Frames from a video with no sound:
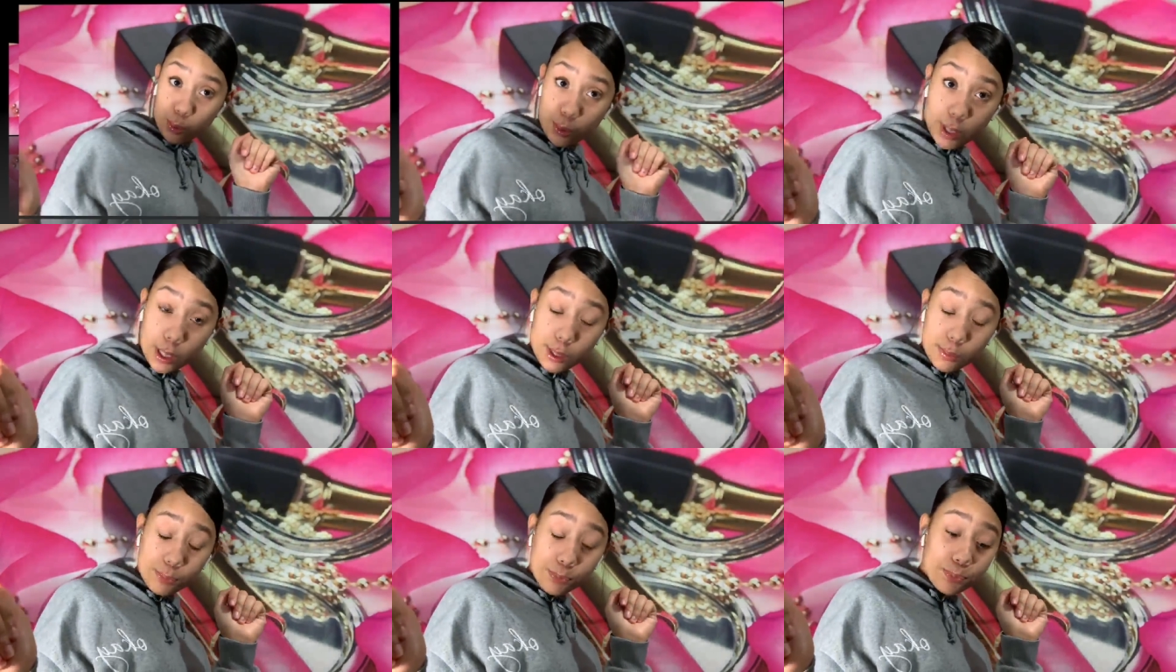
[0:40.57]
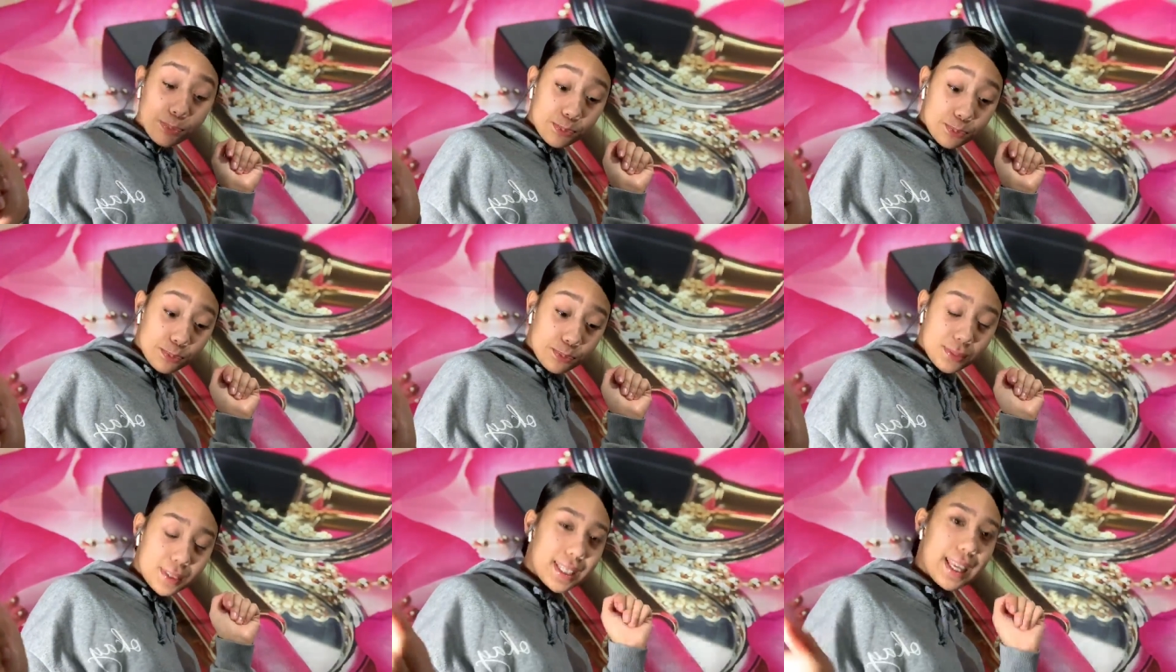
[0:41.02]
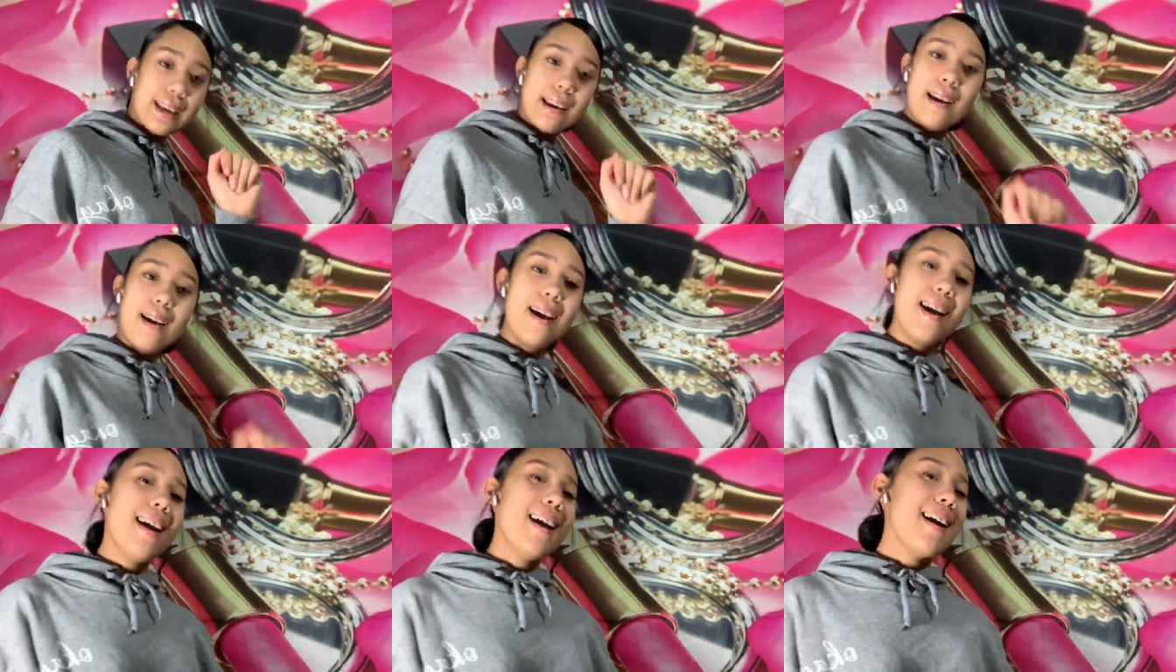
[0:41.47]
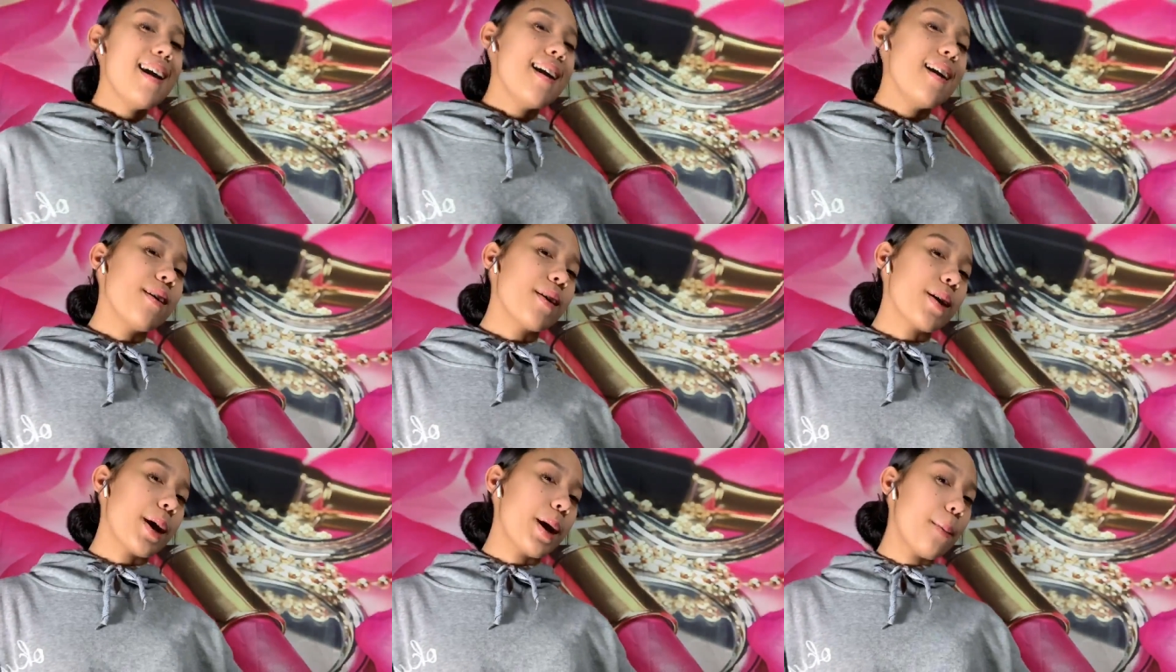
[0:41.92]
it second.
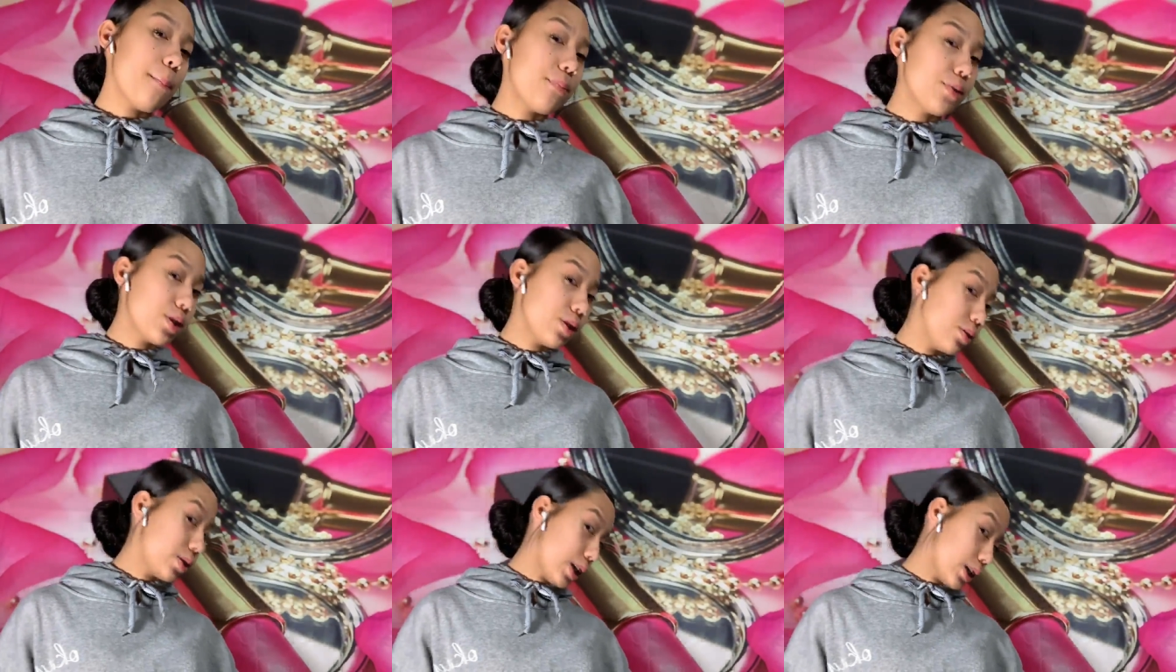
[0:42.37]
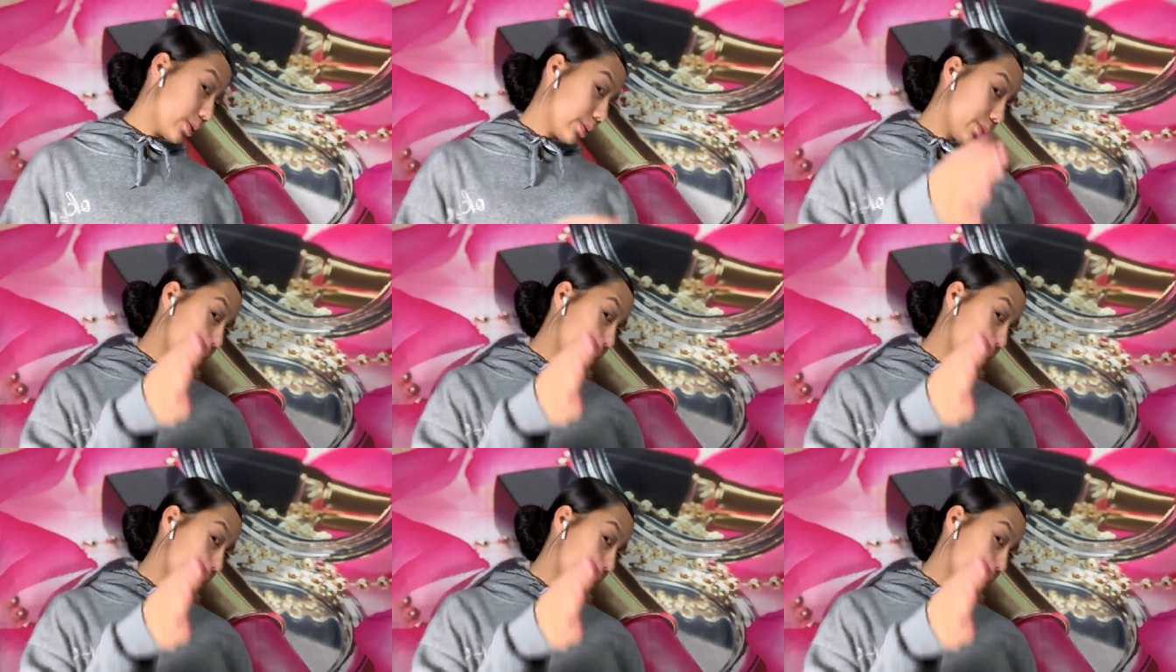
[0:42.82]
Okay, but that's what